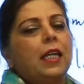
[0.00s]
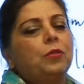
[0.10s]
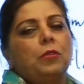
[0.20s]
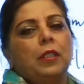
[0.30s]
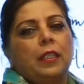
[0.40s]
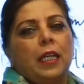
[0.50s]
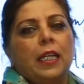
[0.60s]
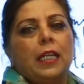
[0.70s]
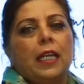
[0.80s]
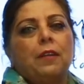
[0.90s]
actually
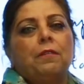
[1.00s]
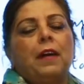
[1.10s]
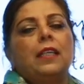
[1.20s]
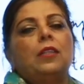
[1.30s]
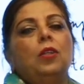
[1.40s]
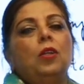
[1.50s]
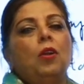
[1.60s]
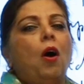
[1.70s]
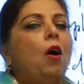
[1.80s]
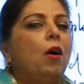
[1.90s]
really can fight
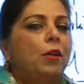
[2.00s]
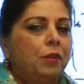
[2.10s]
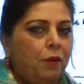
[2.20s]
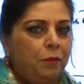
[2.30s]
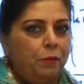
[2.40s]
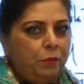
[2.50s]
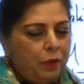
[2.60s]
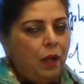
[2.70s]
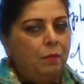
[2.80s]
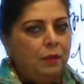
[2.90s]
lot of
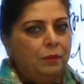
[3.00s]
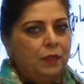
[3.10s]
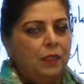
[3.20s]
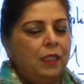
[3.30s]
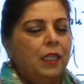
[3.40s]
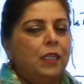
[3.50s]
problems.